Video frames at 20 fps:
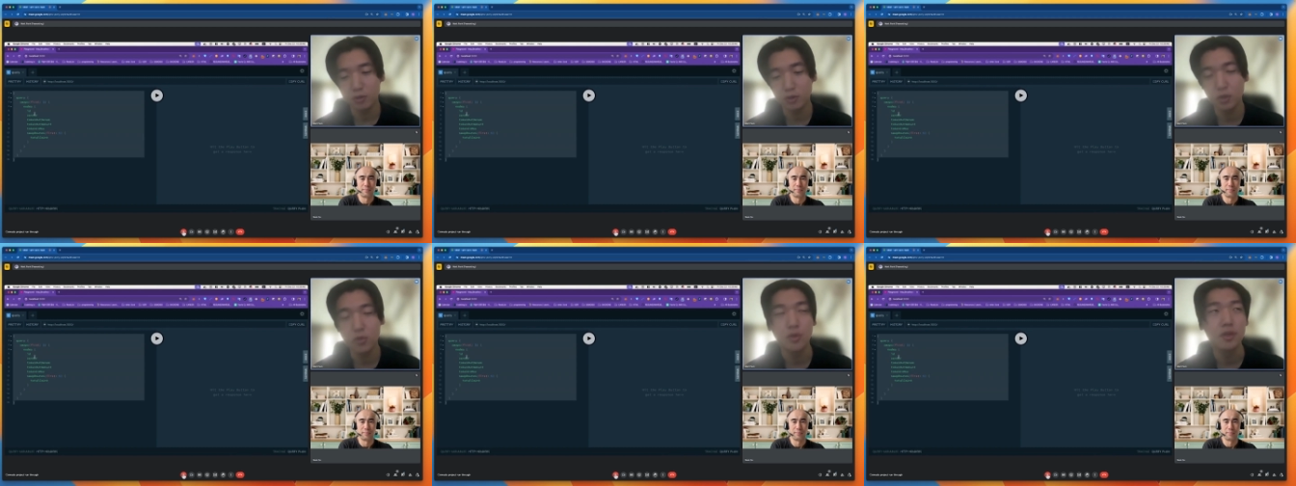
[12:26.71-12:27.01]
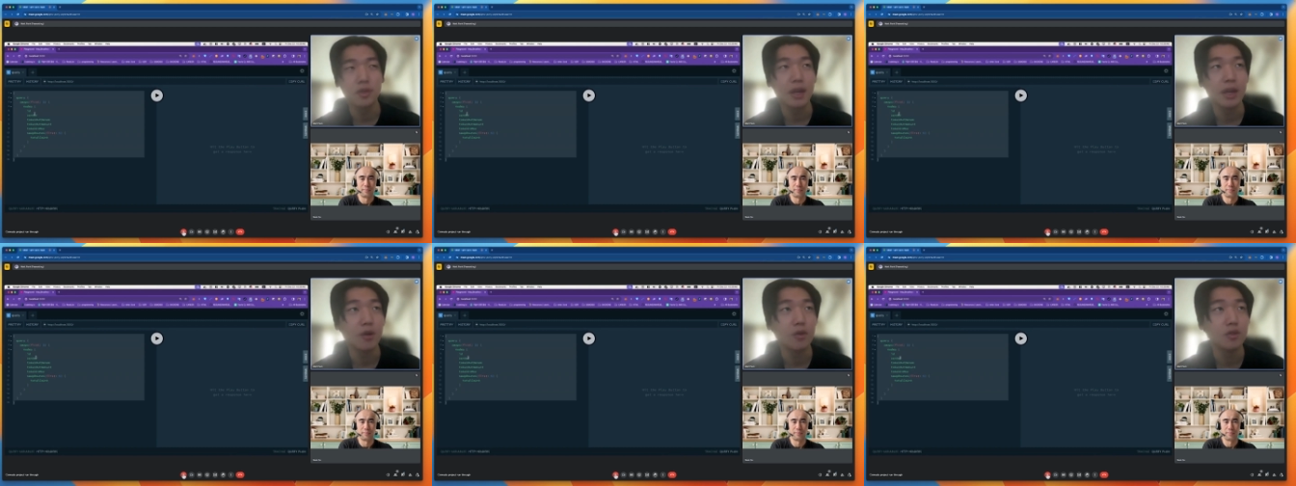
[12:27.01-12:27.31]

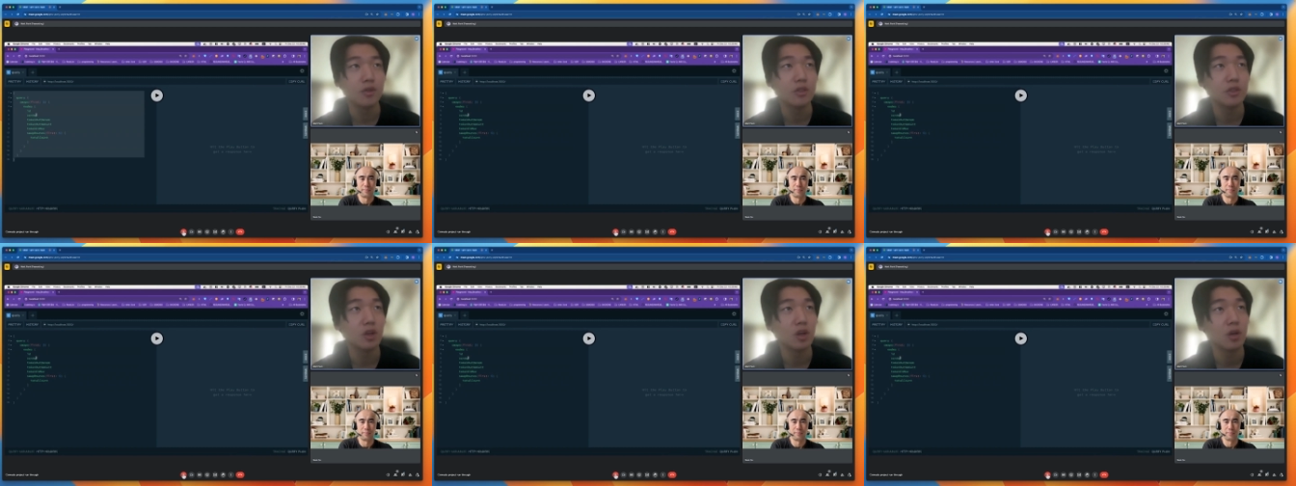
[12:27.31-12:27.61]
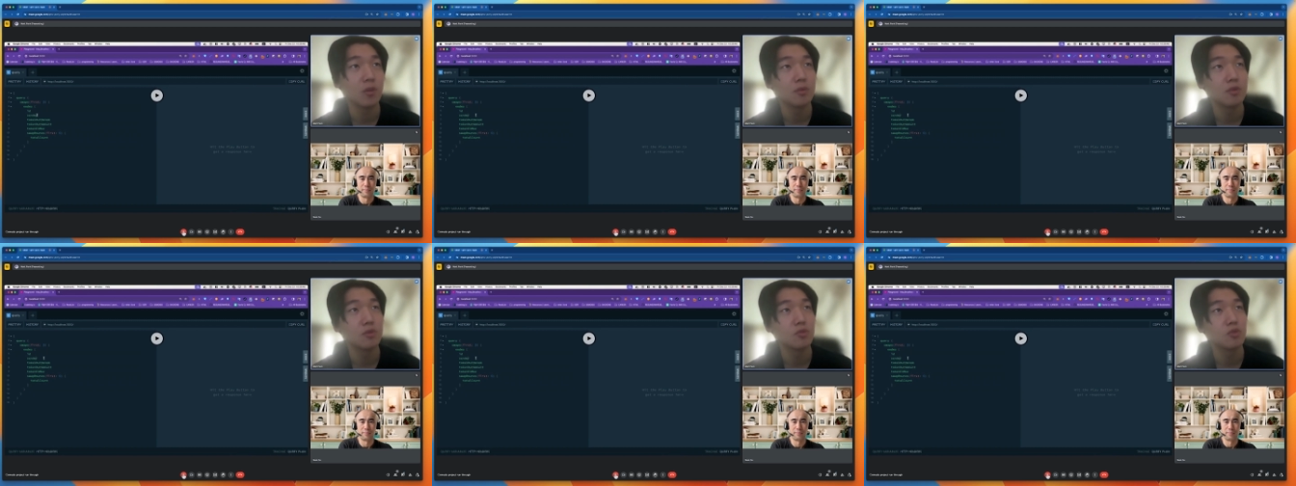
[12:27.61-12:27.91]
token out
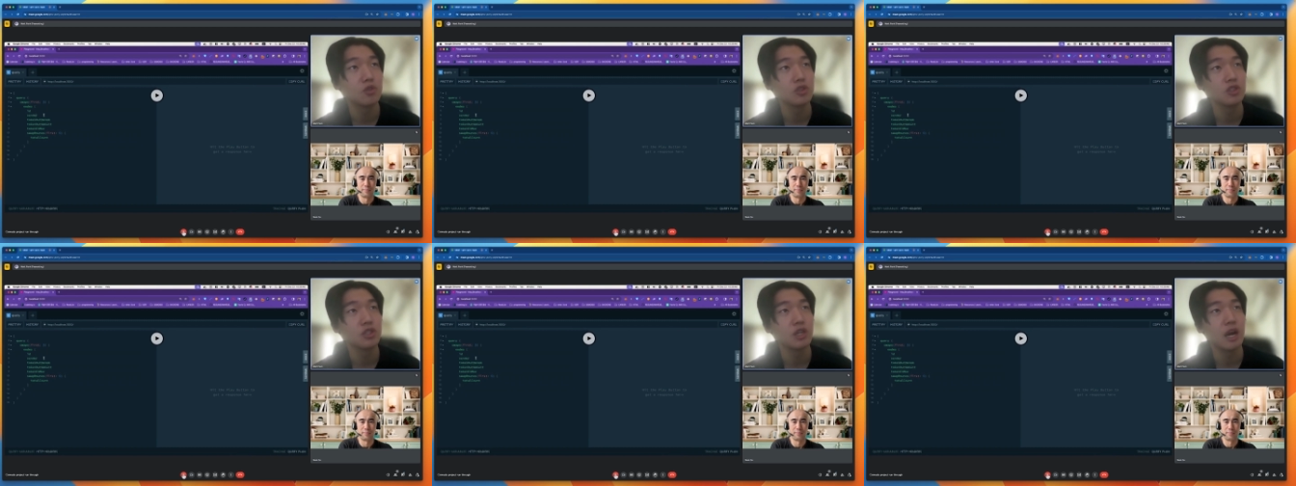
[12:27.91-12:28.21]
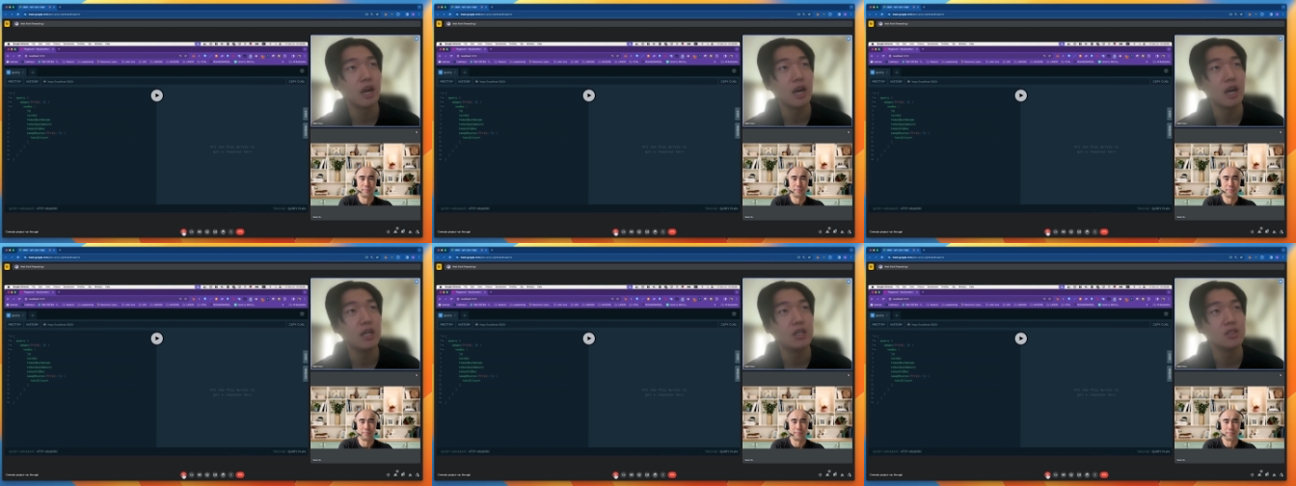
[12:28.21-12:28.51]
denoms, which
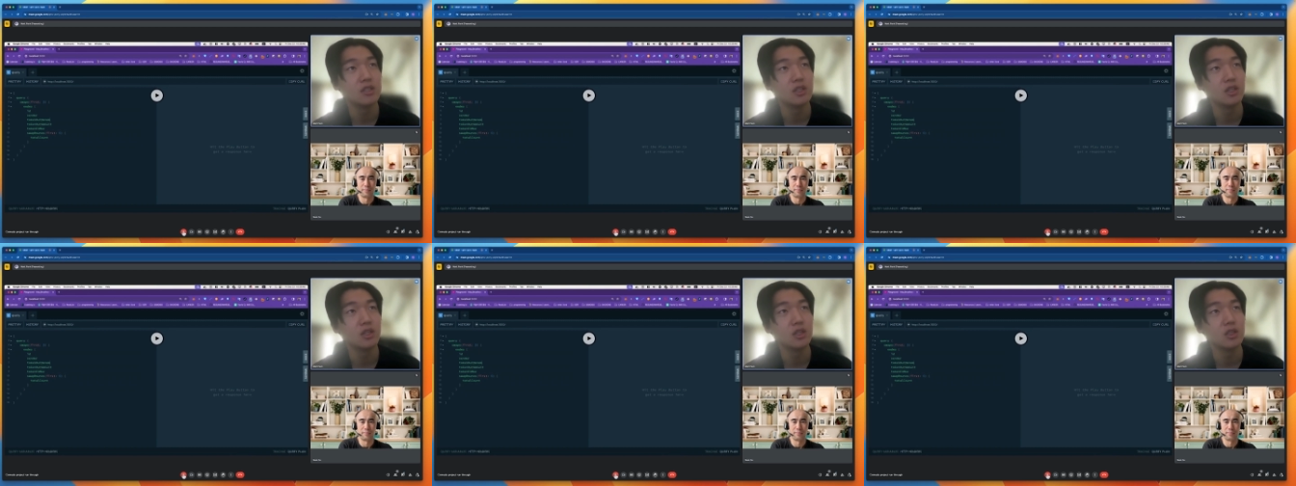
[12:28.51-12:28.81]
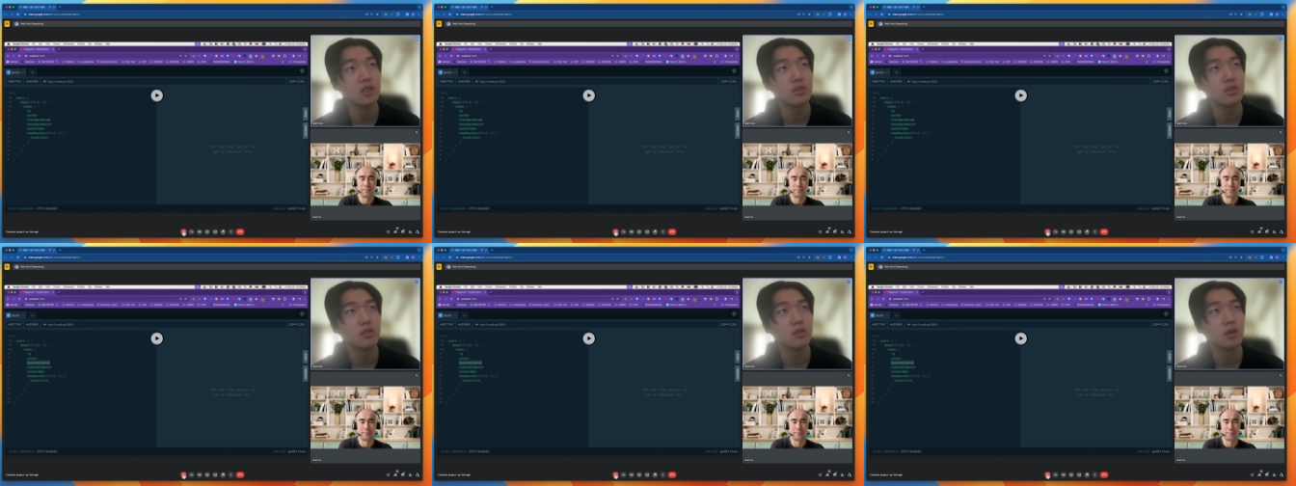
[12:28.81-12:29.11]
has
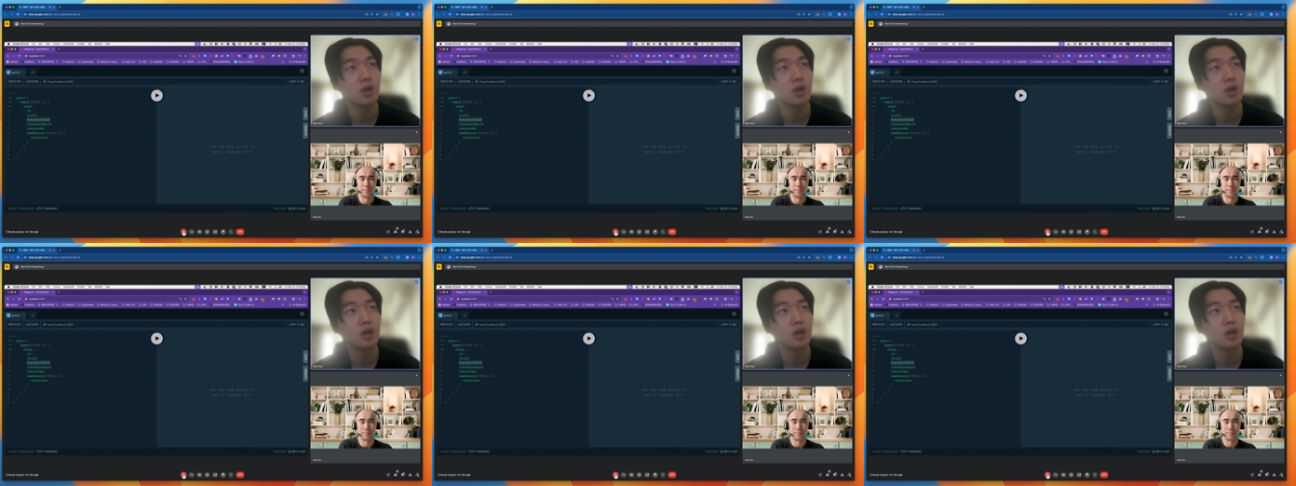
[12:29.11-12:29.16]
the